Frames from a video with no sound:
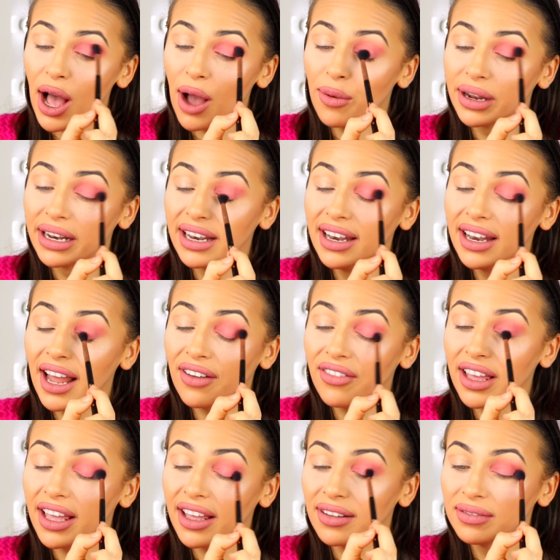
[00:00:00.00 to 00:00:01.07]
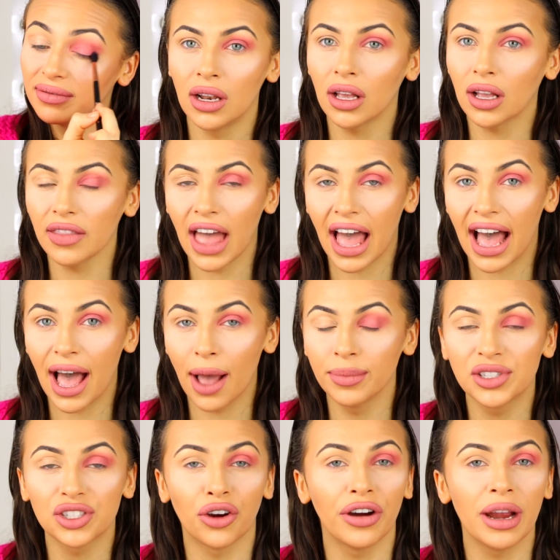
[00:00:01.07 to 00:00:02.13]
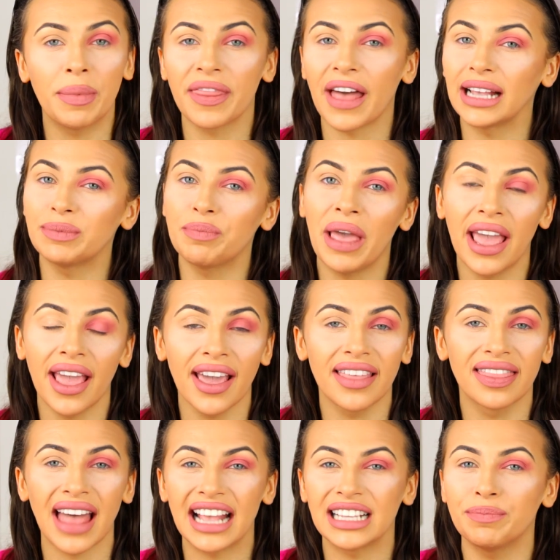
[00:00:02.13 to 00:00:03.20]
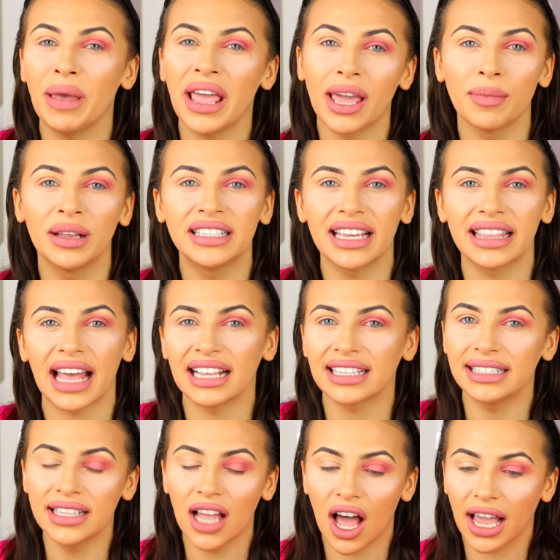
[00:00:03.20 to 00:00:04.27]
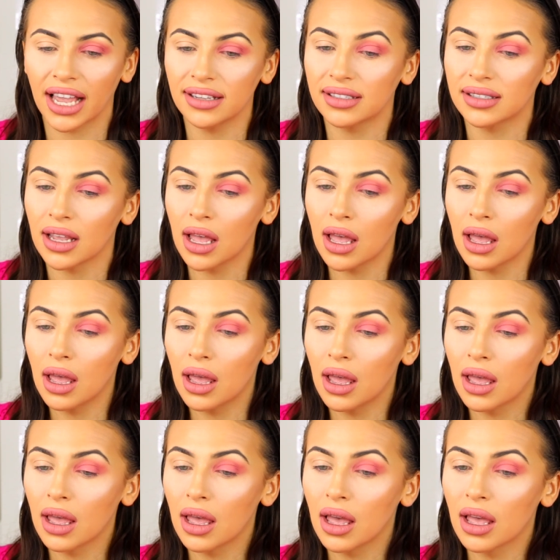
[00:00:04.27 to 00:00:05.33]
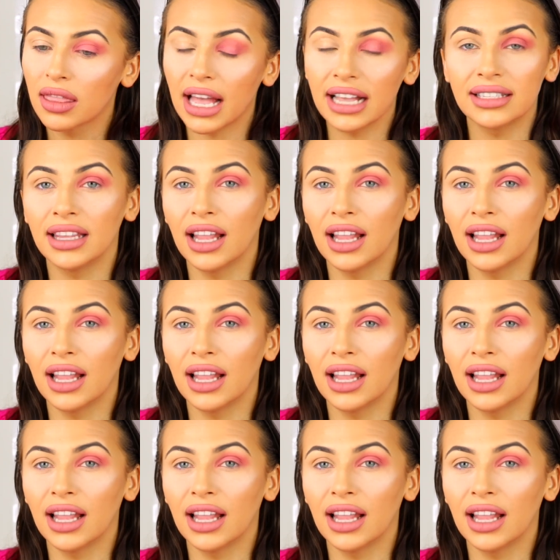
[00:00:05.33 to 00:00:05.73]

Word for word: I would love it. Look at that. I'm sorry, but that is pink. That is pigmented. That is nice. That is